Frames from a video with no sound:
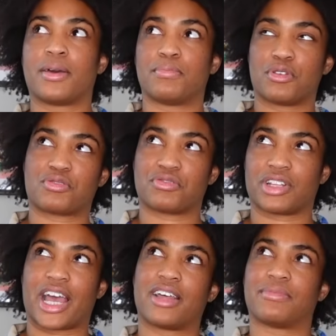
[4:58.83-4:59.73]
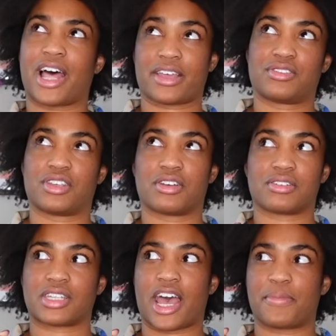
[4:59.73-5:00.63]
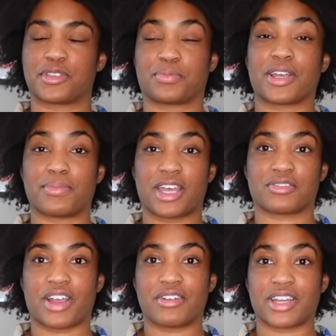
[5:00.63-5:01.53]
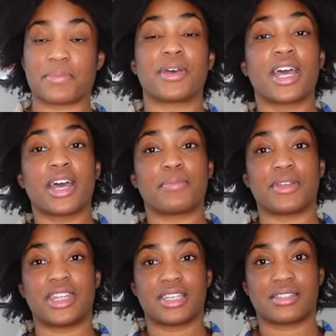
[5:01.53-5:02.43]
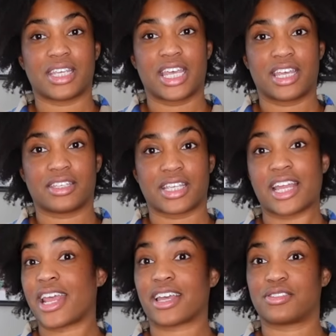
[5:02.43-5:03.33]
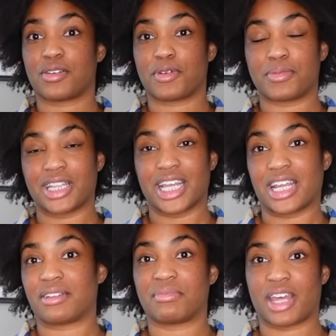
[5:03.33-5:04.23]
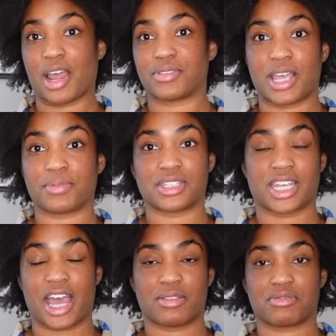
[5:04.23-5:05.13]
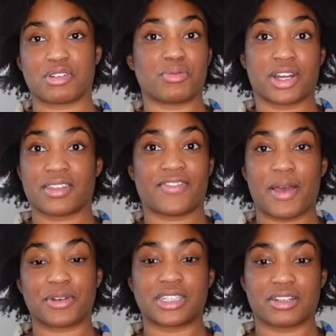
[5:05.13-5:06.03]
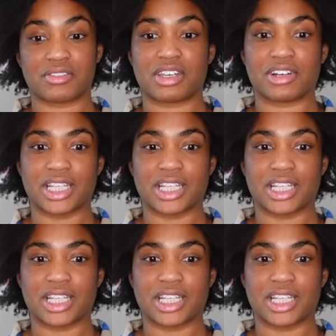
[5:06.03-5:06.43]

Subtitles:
last year's spring makes roundup. But this is an ex-Zimmerman linen that I was able to get through one of the fabric dealers here in